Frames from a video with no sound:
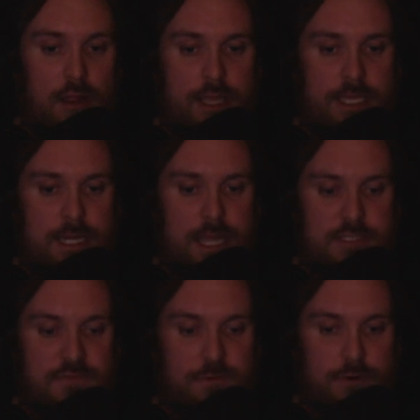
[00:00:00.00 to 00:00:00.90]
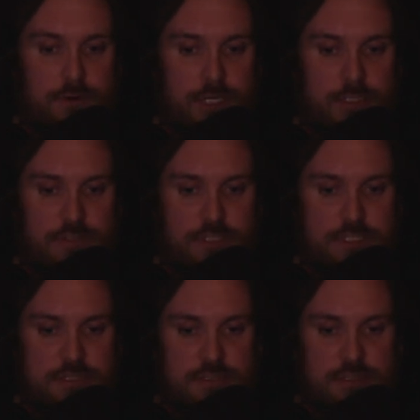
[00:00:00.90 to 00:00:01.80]
I can ask for. And
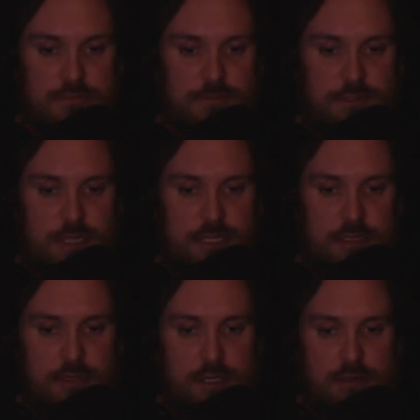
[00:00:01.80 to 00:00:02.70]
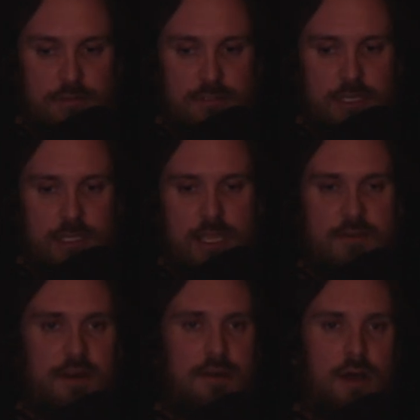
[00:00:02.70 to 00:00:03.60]
just, you know,
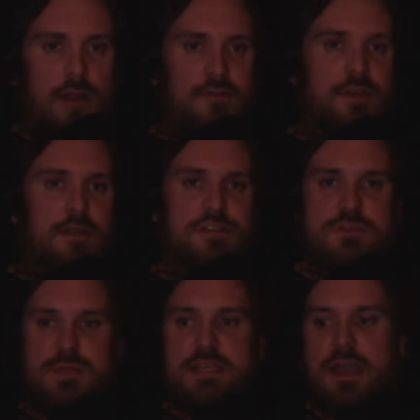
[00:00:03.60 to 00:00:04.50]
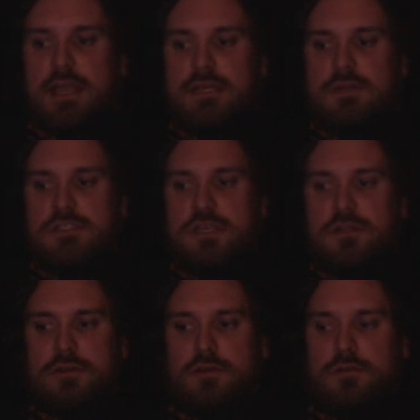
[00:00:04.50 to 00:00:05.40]
all of y'all, just be kind to each
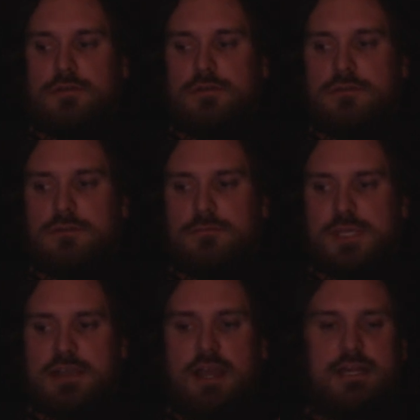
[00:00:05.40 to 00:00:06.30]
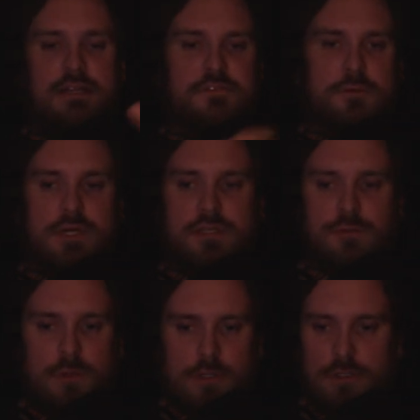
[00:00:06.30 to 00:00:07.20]
other. be kind to everyone in the
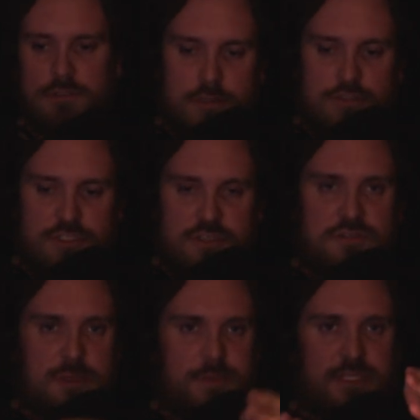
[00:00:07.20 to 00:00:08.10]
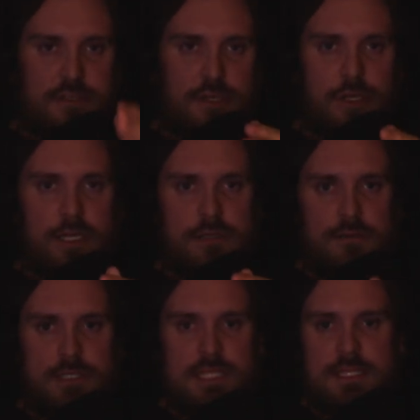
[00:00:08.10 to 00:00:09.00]
world. Just do something good.
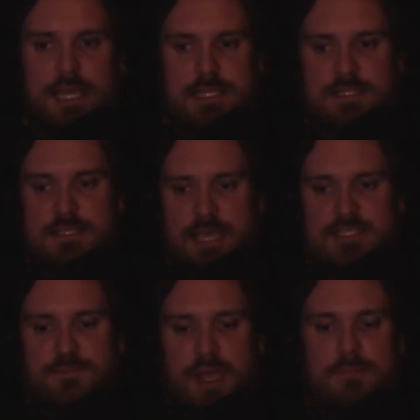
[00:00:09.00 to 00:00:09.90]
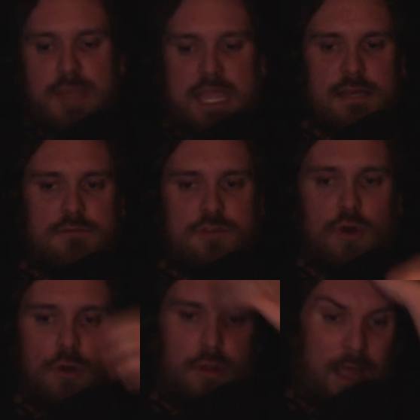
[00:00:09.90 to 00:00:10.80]
That's my main
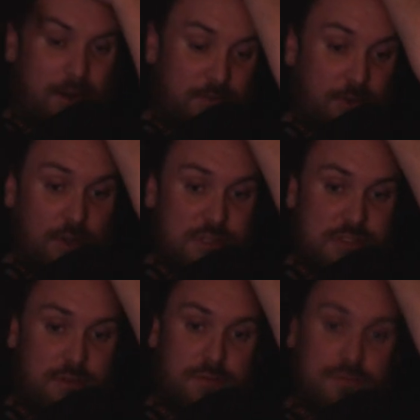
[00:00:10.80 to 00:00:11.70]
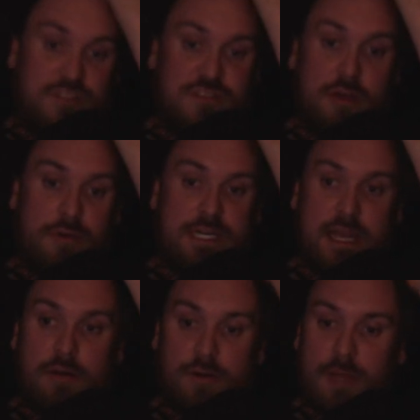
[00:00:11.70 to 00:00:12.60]
goal out of also slowing
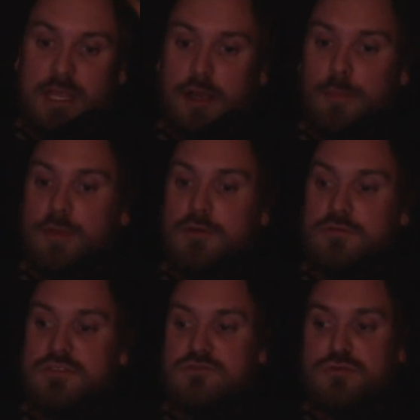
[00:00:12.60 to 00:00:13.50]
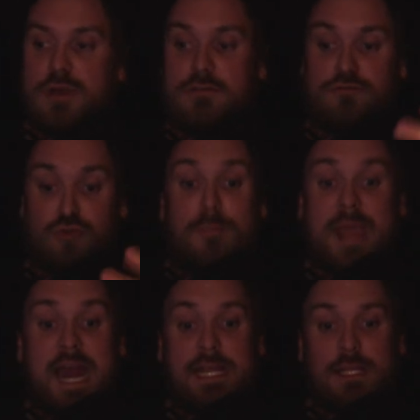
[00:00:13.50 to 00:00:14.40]
down on my uploads
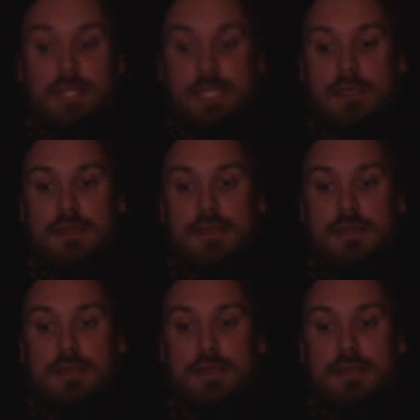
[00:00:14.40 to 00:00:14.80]
dramatically,